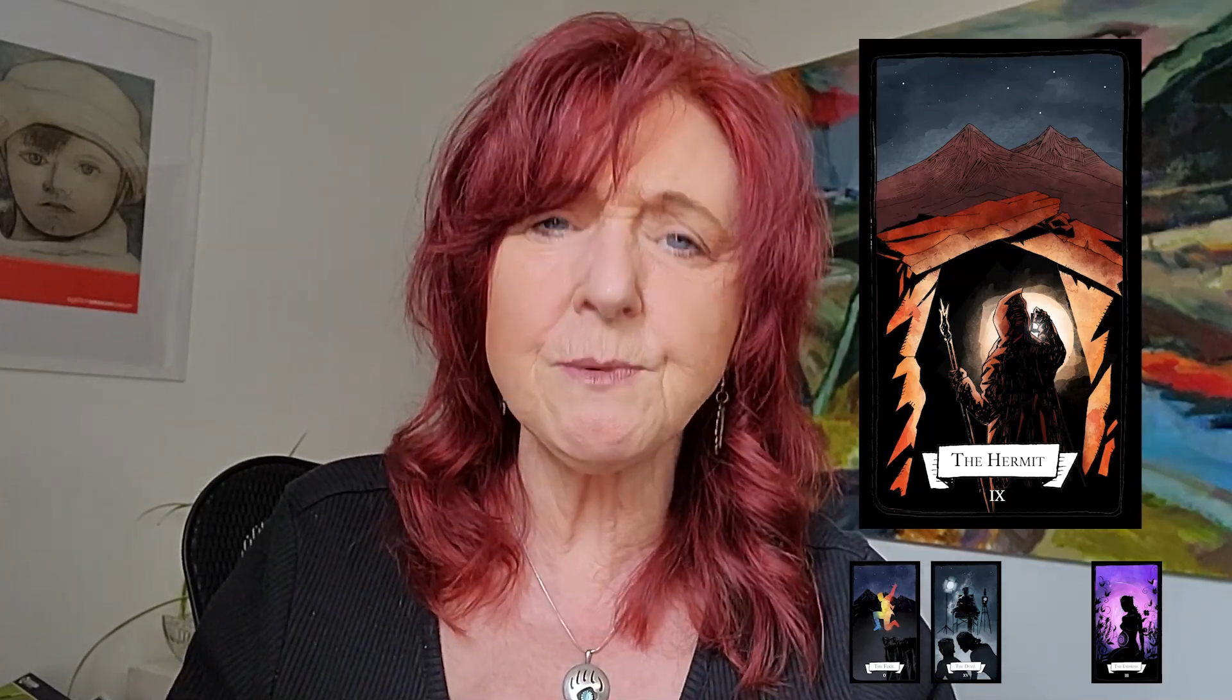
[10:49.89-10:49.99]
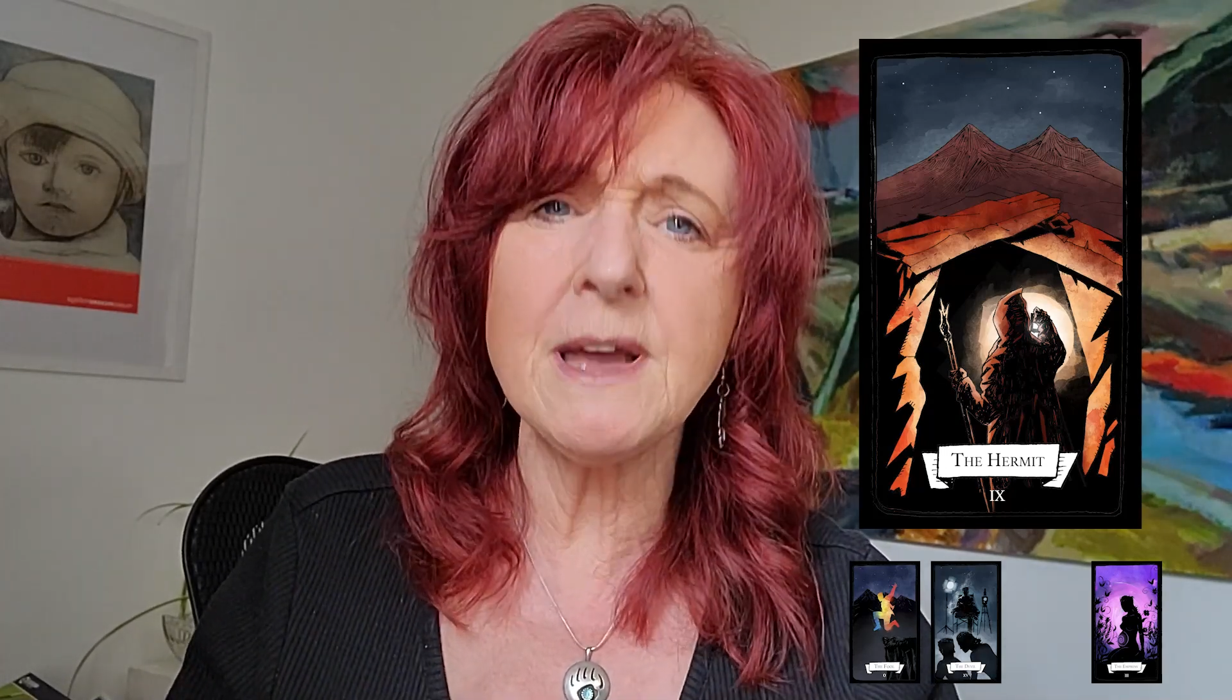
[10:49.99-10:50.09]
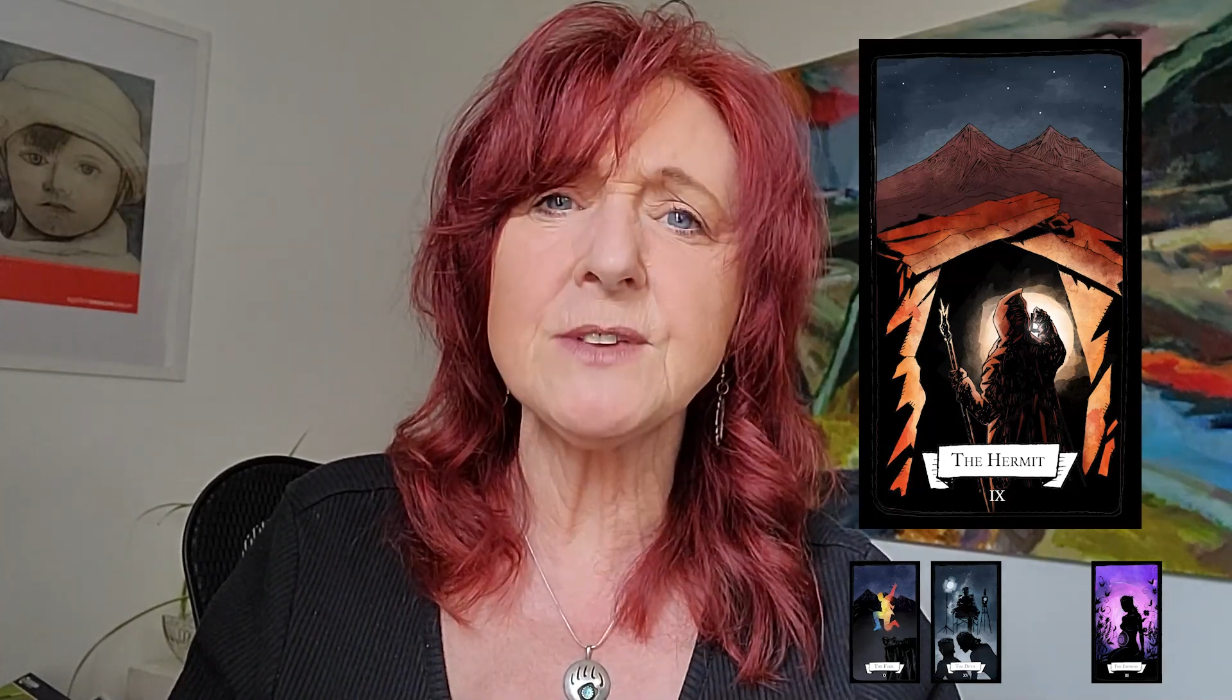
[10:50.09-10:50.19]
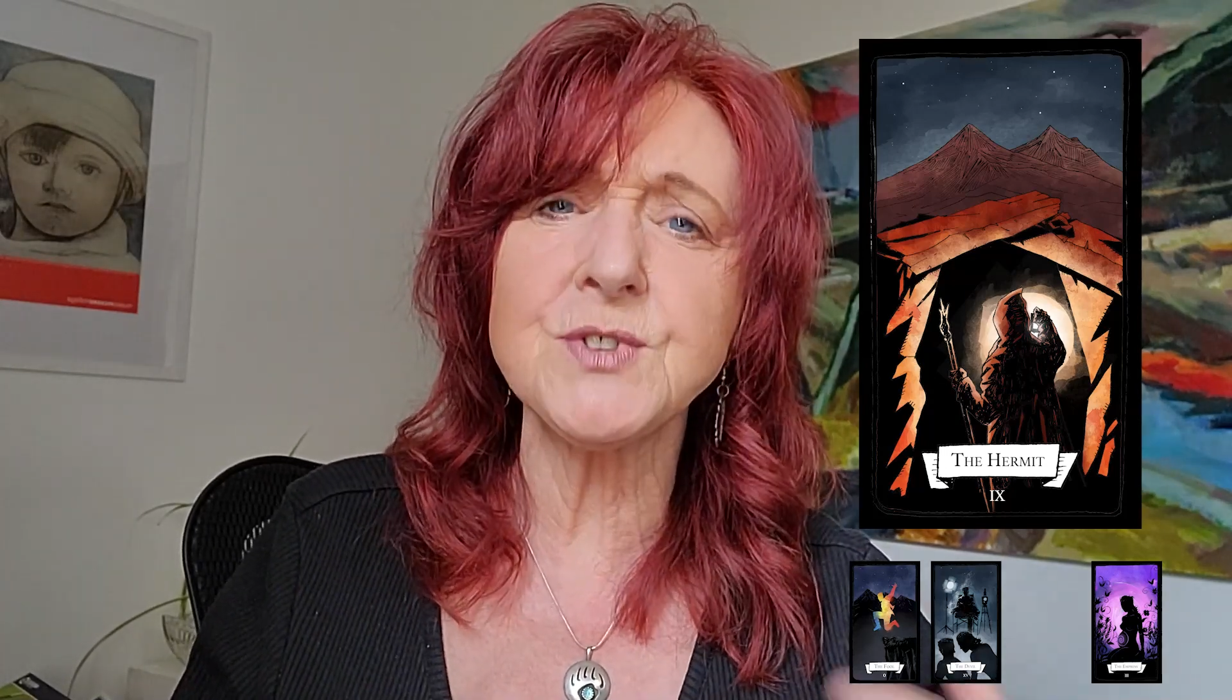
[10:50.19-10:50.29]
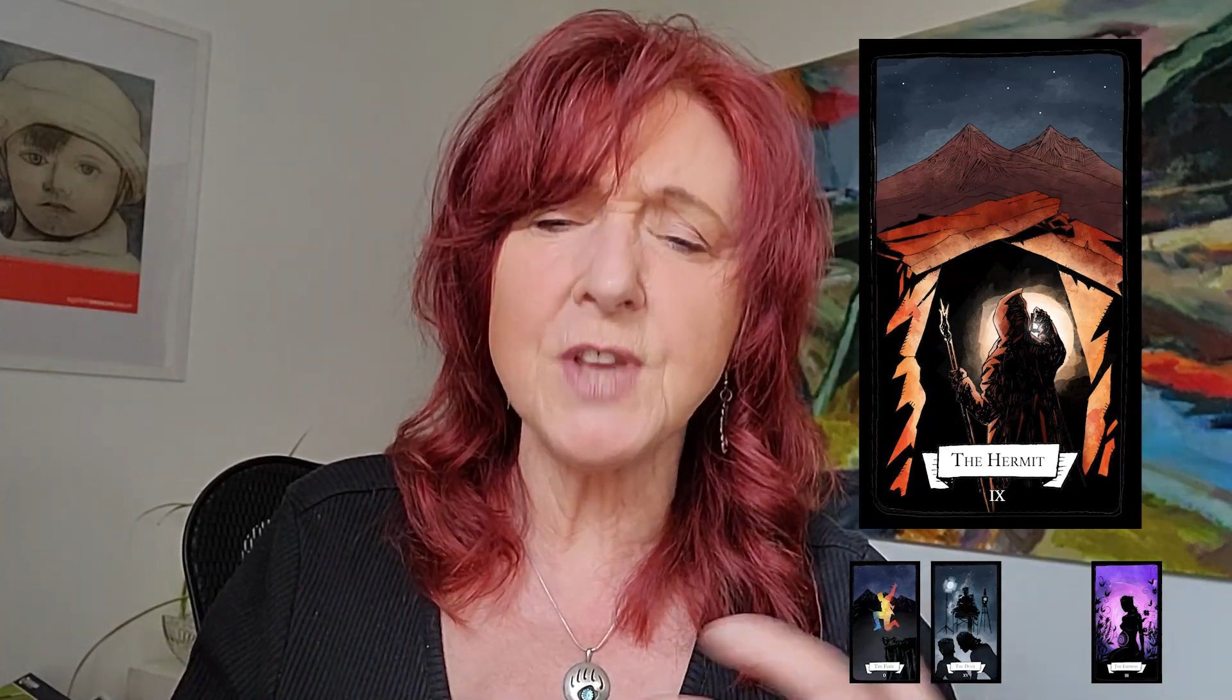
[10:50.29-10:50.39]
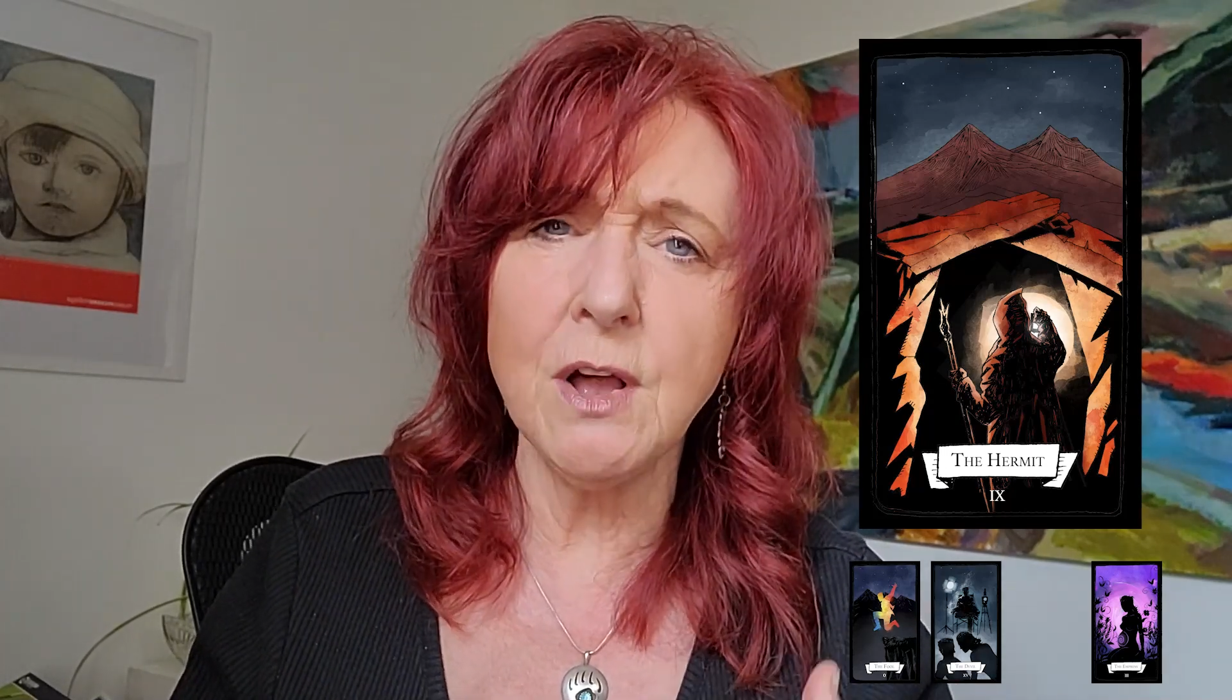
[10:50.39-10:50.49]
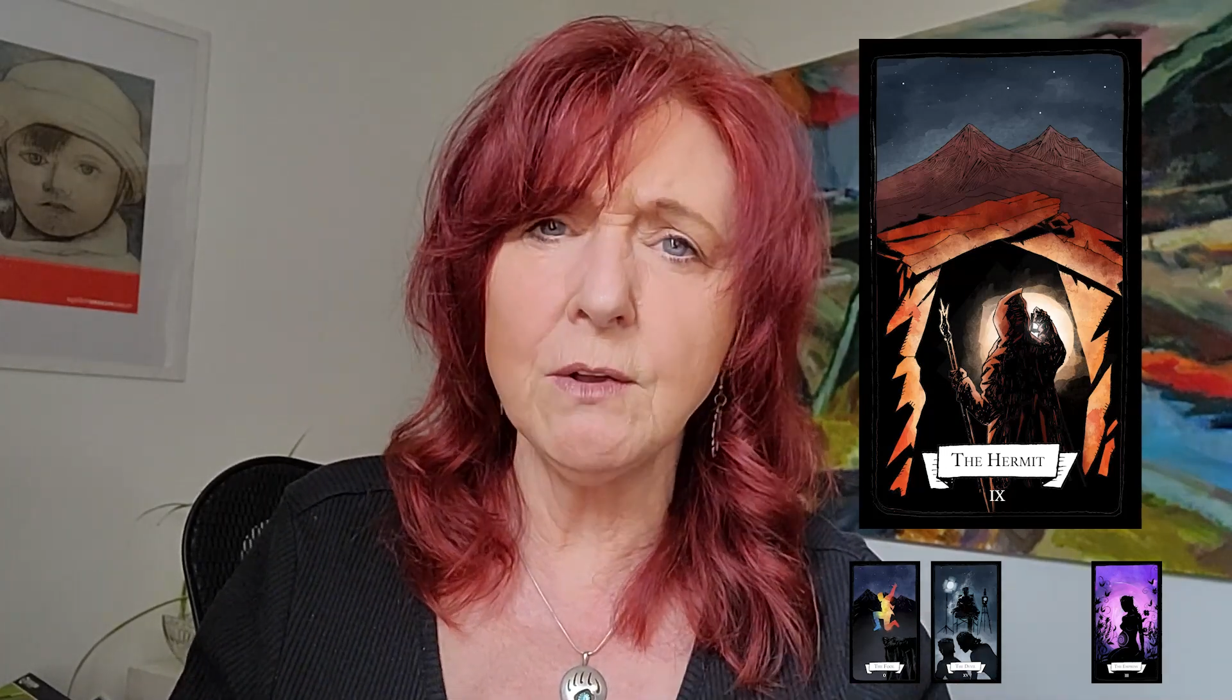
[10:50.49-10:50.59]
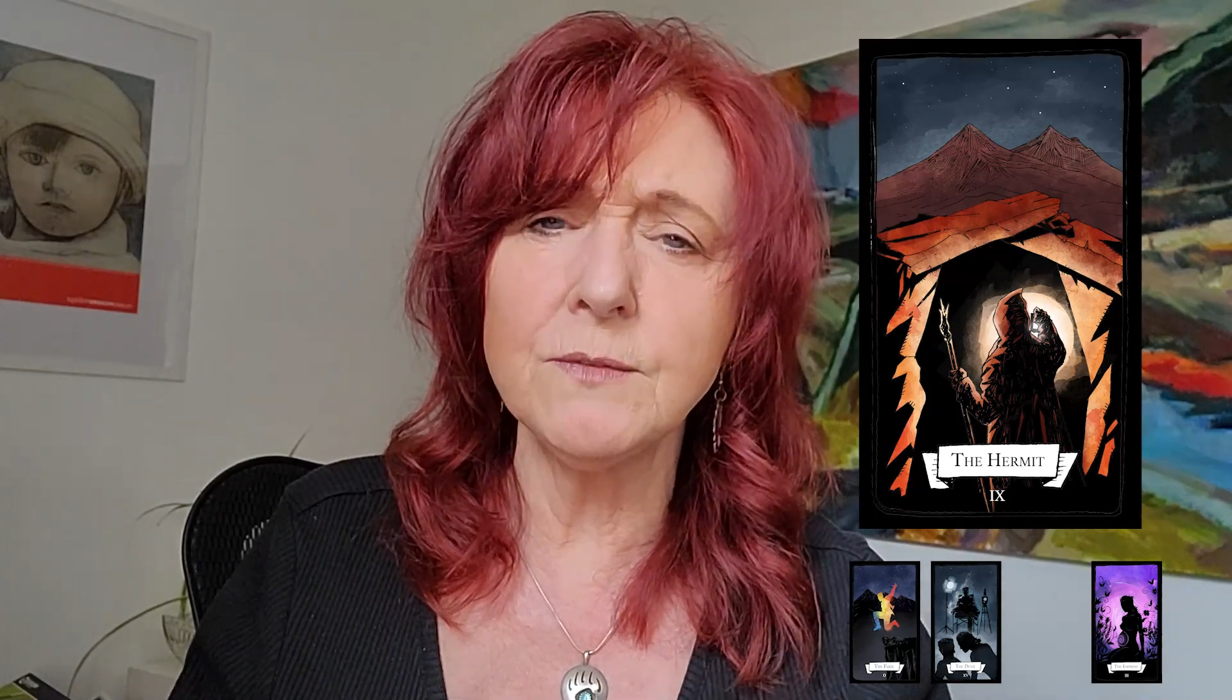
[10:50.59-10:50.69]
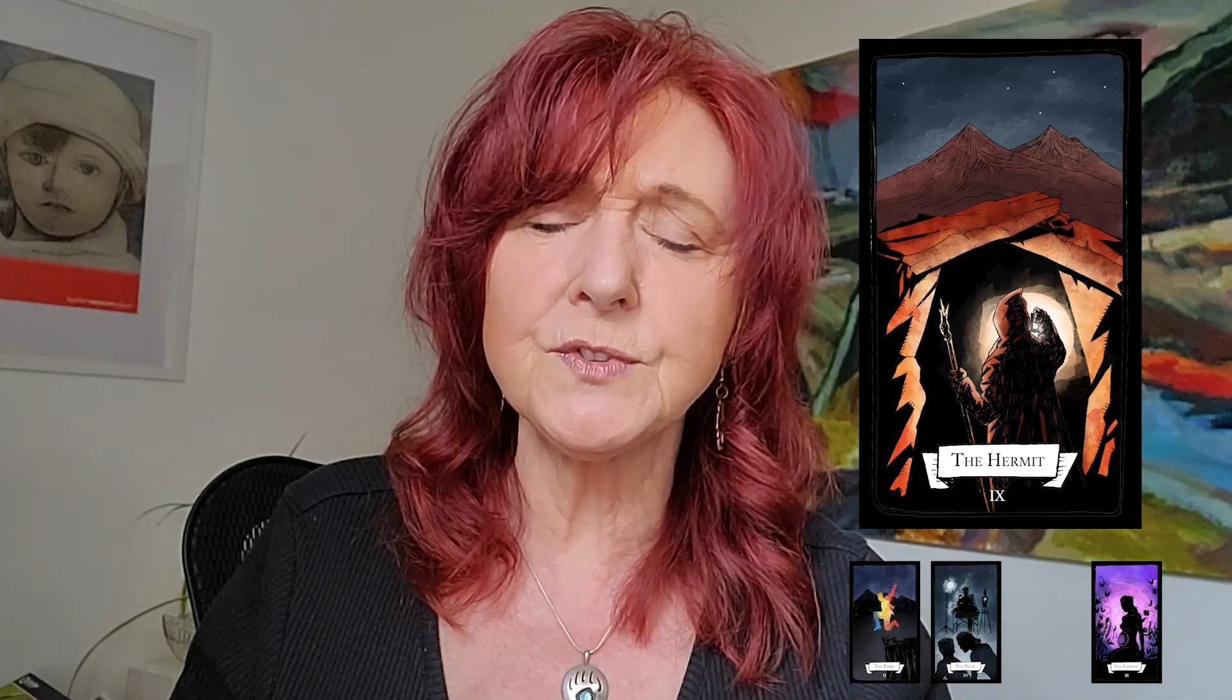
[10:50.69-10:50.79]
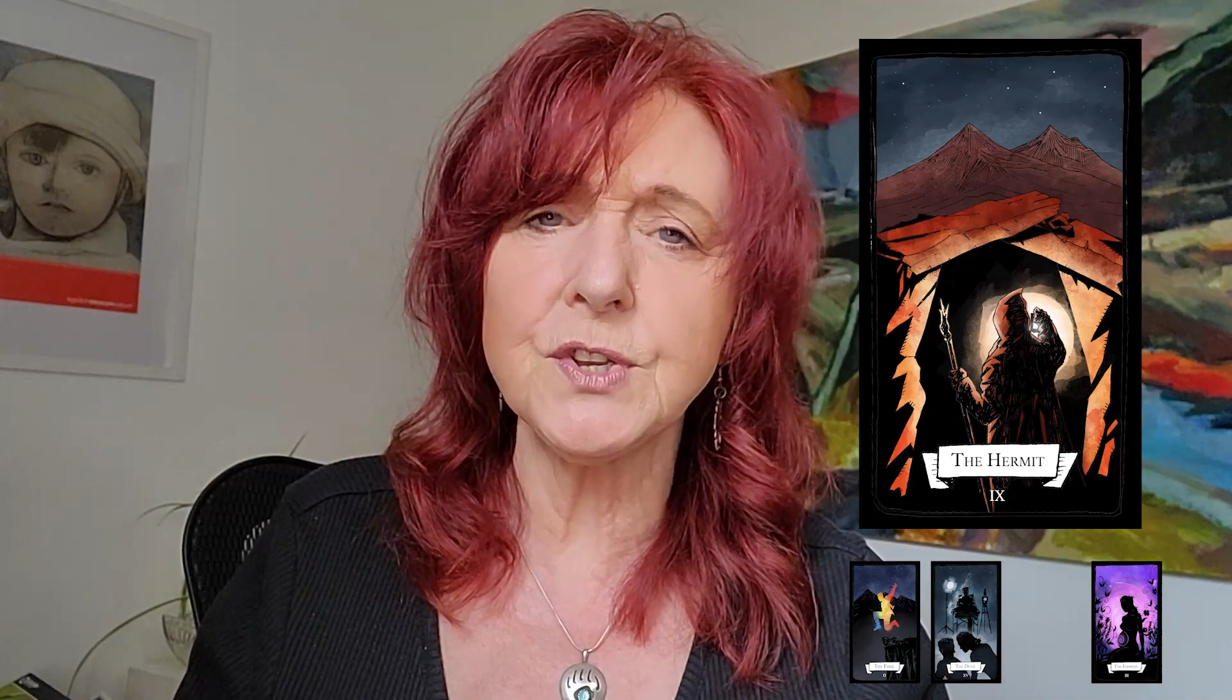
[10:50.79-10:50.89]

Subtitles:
ourselves